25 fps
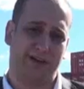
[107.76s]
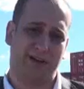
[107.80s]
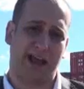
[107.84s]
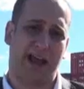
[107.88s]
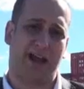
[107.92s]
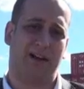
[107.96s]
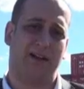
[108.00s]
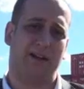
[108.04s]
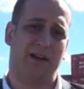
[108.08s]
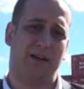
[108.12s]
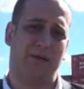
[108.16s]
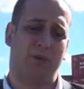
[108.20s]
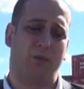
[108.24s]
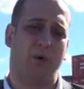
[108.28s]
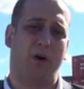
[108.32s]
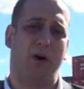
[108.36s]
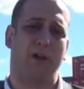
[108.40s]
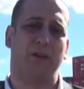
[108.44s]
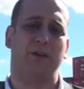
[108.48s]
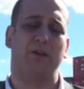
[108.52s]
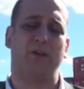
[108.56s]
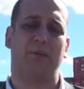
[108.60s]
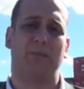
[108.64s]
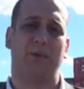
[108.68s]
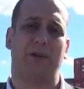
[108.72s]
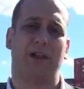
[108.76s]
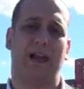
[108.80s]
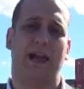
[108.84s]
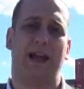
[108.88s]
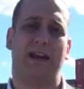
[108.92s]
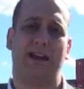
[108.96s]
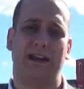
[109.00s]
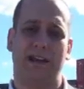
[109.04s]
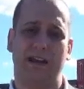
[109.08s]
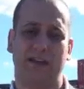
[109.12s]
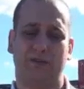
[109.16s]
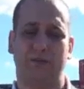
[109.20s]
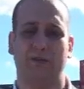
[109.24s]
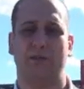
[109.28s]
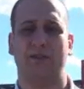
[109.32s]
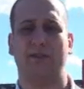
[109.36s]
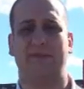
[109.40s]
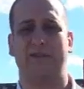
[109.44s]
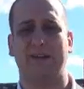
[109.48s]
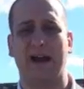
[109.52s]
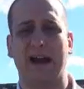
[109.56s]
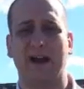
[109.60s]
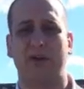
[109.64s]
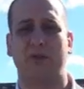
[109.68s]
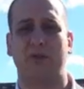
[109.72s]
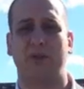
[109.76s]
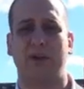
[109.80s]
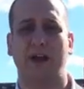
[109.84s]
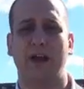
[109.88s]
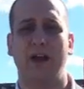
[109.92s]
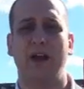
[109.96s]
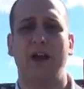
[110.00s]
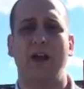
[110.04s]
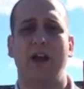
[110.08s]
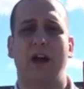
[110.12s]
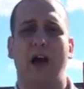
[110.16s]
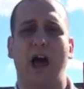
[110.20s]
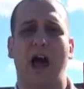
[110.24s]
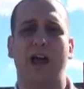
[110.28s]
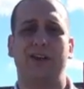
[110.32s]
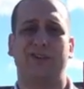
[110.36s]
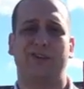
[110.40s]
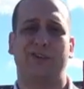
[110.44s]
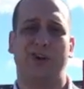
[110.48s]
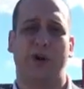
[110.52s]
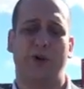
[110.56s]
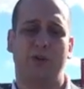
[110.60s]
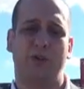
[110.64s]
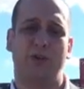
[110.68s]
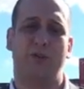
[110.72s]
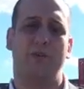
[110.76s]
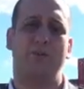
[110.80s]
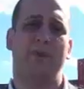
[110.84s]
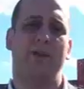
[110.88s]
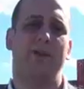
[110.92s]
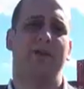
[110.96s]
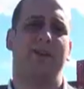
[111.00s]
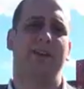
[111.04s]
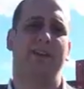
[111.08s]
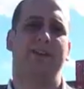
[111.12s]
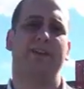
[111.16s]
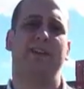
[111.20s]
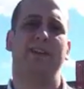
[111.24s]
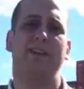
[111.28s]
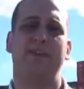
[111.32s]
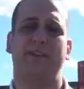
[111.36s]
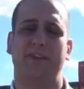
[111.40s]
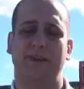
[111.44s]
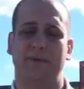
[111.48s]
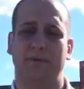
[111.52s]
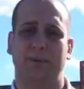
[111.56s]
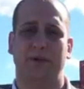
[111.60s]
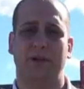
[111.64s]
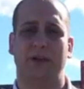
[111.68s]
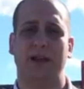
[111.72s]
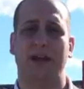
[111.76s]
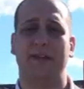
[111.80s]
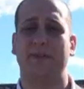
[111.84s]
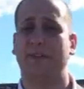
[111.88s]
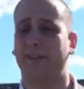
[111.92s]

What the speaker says: exactly what your plan is with the factory and show them that this is simply,